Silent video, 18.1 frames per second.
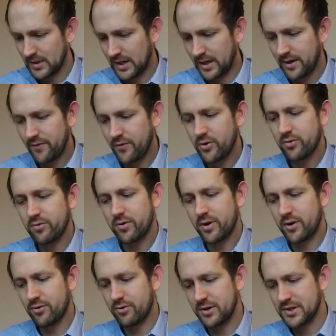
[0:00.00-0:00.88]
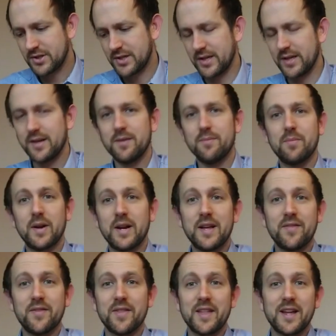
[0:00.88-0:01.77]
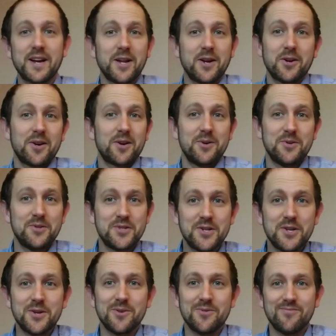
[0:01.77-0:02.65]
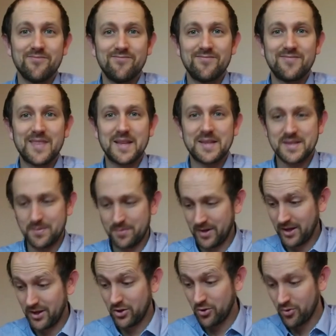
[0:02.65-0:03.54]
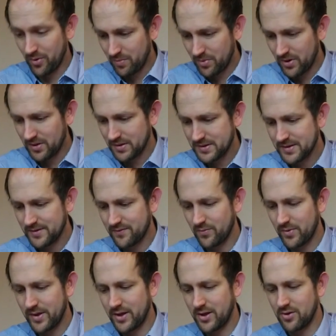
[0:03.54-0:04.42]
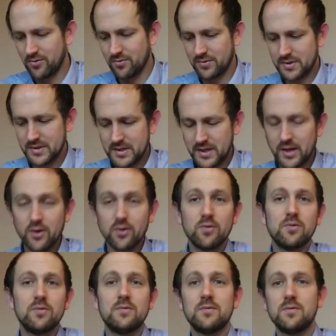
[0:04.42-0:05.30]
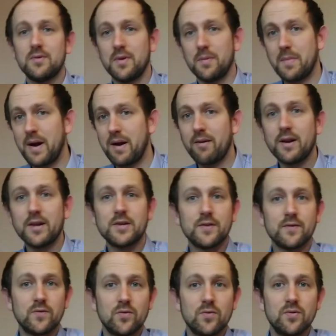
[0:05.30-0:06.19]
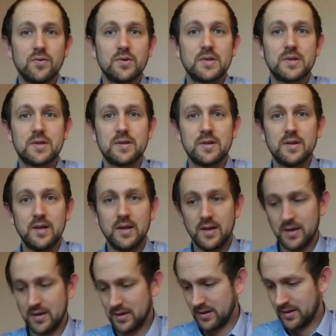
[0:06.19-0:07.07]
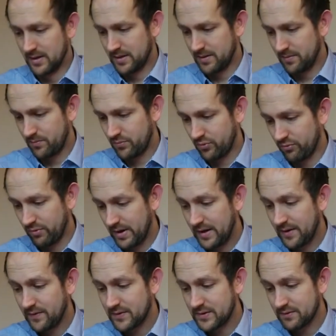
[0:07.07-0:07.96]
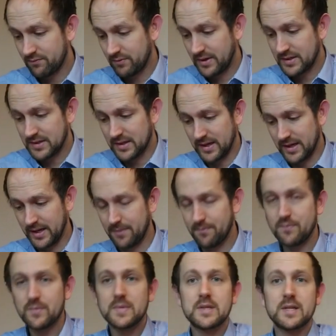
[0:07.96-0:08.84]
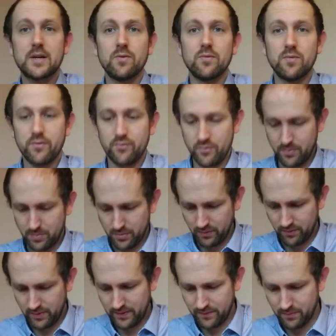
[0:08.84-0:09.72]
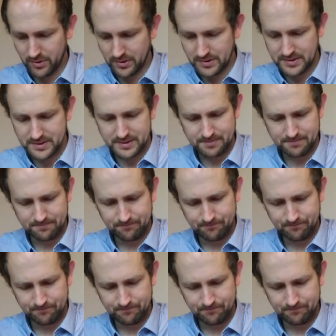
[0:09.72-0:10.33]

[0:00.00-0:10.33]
And if you're a Christian believer, that includes you. That's something you are part of, whether you're single, married, divorced, bereaved recently, single through bereavement.